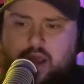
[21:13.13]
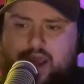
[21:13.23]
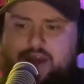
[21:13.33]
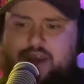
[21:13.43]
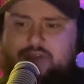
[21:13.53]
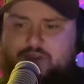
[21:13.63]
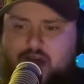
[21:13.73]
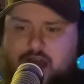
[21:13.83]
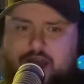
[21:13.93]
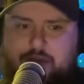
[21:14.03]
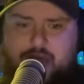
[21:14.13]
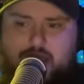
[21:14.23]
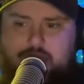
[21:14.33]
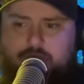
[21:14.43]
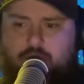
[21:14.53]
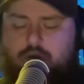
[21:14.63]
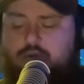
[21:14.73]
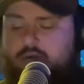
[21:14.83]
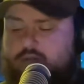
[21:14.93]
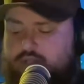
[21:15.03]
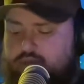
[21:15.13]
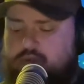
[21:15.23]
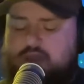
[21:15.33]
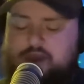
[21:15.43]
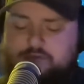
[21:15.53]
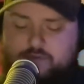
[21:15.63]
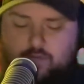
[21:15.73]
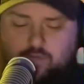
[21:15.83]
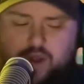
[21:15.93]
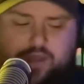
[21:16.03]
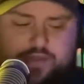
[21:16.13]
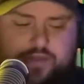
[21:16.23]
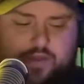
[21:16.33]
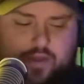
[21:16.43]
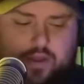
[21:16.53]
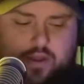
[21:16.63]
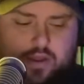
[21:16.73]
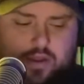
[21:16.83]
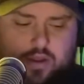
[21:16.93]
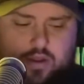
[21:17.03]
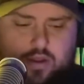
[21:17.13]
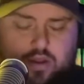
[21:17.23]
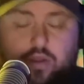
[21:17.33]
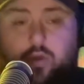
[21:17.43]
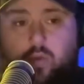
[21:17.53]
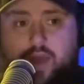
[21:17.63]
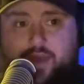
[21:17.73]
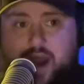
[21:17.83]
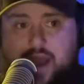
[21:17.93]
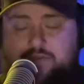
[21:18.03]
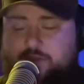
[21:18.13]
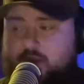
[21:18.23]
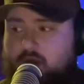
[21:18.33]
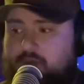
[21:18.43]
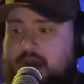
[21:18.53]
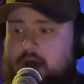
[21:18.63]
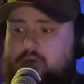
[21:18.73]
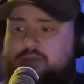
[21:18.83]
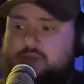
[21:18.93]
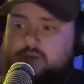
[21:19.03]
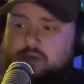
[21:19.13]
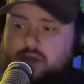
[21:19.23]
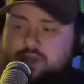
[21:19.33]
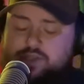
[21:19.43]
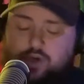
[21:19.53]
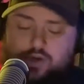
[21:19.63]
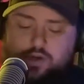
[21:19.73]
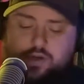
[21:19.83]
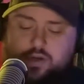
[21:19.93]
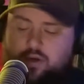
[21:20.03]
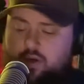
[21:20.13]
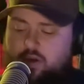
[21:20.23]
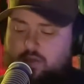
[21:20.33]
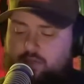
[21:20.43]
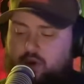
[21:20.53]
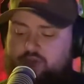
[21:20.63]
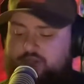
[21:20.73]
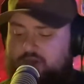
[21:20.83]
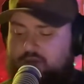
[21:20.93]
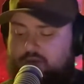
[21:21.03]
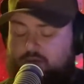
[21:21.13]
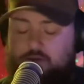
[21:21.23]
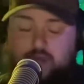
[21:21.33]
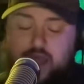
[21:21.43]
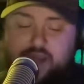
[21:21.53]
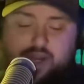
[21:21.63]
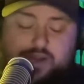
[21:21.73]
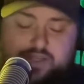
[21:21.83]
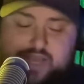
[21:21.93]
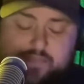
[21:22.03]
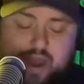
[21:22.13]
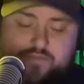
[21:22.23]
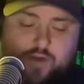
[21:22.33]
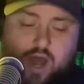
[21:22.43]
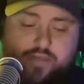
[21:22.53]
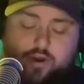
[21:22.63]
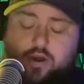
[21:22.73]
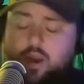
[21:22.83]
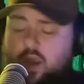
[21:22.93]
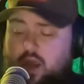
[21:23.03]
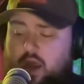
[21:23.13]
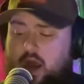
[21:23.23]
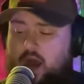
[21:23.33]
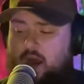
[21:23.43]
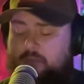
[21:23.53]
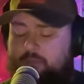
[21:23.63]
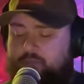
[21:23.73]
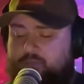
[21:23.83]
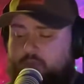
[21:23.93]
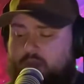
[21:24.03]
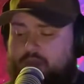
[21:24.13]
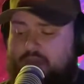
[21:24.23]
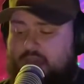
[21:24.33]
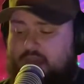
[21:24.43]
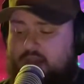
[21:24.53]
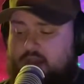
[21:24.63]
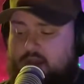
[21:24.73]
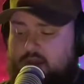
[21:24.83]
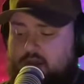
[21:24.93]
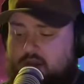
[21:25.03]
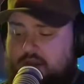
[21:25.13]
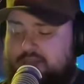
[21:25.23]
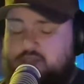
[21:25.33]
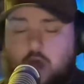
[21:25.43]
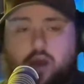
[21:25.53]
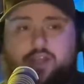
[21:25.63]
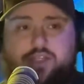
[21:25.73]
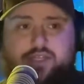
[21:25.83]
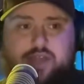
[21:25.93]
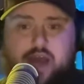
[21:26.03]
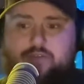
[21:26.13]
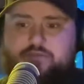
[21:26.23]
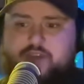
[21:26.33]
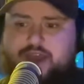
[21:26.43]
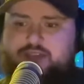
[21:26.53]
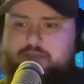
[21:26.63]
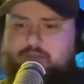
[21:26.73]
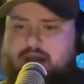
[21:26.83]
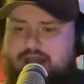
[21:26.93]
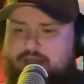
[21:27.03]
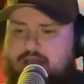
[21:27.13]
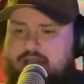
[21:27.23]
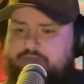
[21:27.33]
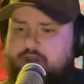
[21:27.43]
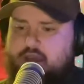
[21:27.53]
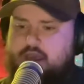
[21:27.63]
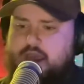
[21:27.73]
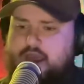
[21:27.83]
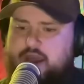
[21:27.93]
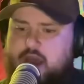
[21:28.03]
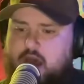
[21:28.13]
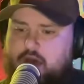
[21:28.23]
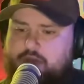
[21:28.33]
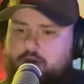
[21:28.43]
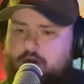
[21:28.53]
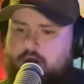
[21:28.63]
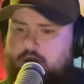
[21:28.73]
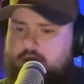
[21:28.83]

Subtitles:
And if I am able to live with the way that I feel about a certain person, i.e., say my father, then as long as it's not affecting my life and other